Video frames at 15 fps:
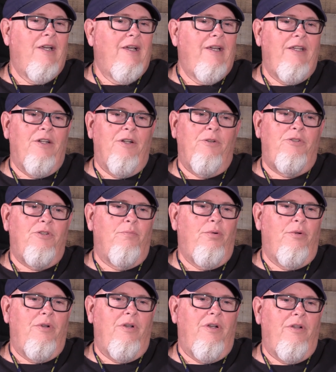
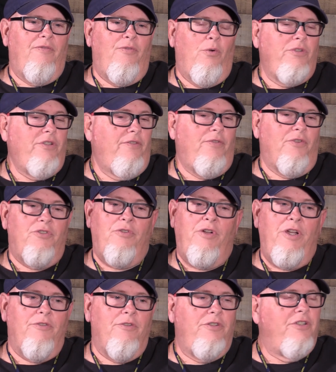unfortunately for
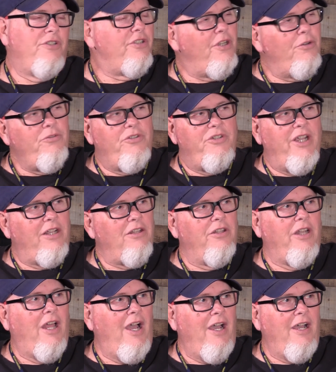Trail, they're just so Jekyll
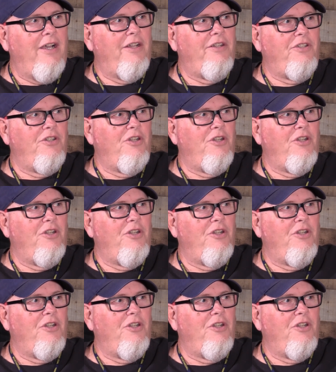and Hyde.